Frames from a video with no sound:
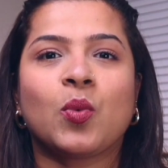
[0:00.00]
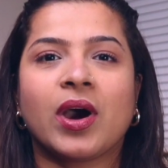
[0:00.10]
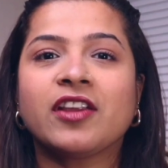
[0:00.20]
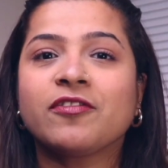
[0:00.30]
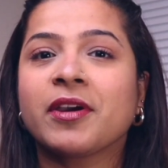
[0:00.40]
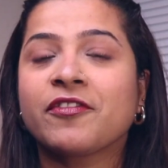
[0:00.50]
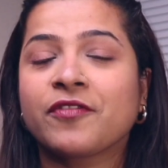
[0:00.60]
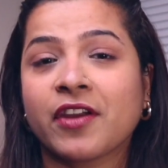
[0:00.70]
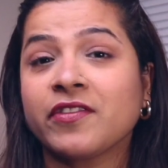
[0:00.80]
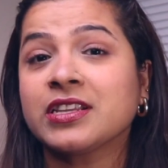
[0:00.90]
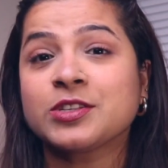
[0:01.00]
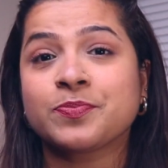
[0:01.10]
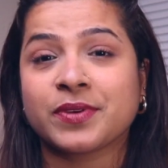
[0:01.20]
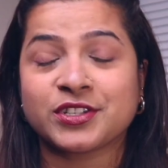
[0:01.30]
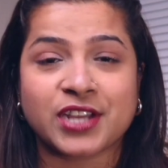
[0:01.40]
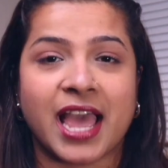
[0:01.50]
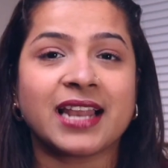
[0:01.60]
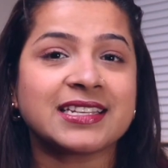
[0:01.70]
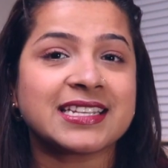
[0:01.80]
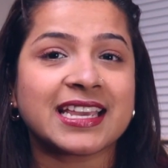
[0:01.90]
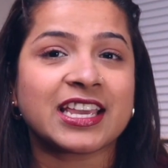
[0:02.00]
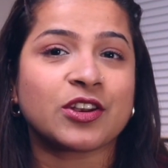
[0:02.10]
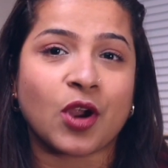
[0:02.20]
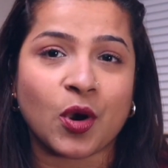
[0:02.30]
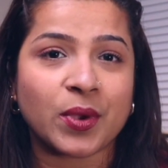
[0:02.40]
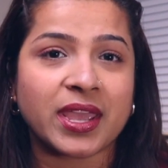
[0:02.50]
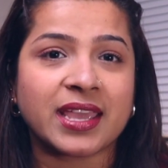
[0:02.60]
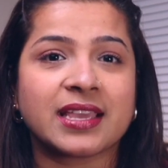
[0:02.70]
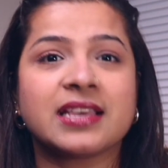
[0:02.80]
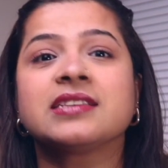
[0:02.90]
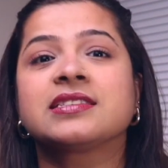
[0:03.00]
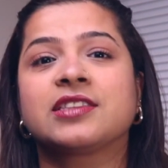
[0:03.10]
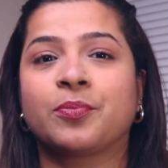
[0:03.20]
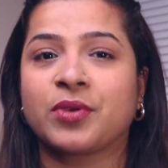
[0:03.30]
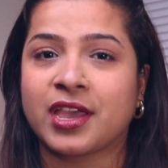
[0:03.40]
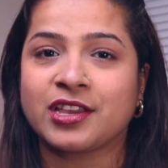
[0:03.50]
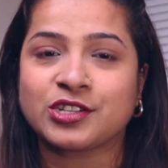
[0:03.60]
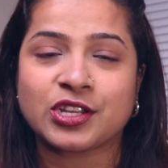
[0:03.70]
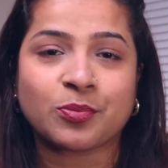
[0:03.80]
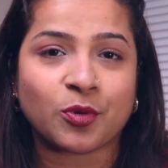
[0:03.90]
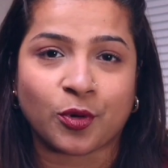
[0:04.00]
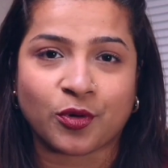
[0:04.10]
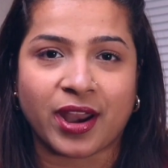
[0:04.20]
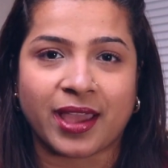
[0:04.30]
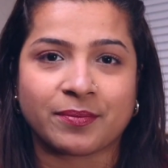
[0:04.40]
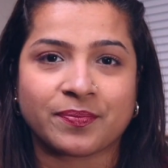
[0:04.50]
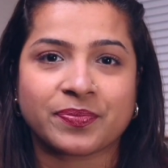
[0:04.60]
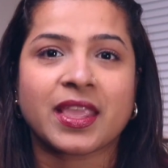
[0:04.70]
One of my favorite specialty in Norway is the PhD program.